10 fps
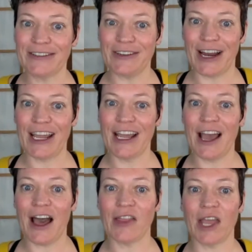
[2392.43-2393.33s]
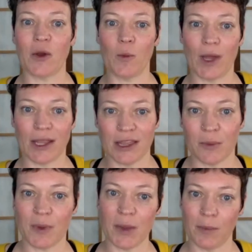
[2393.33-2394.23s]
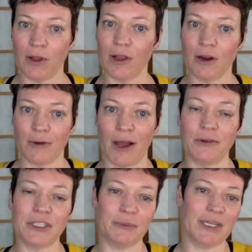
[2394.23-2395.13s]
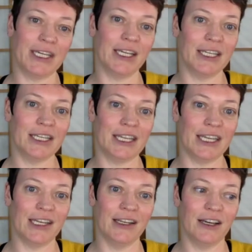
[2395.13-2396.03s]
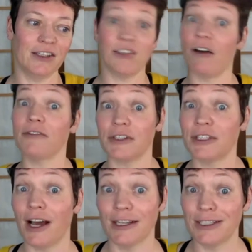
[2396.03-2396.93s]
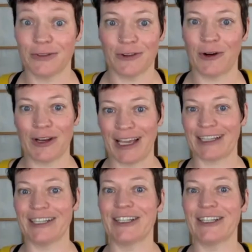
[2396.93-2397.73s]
right and like when the people around me need a softer touch or like a,